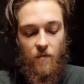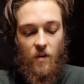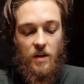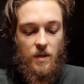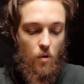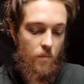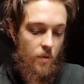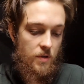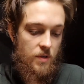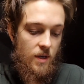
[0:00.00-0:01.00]
writing blog
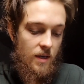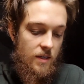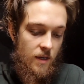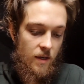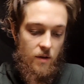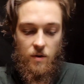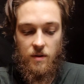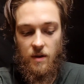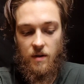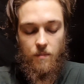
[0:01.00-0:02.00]
posts is not
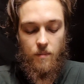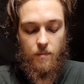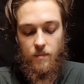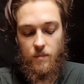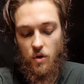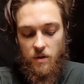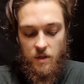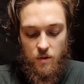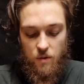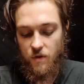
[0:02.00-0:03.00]
that
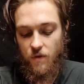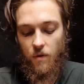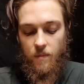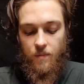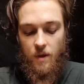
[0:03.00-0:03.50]
useful,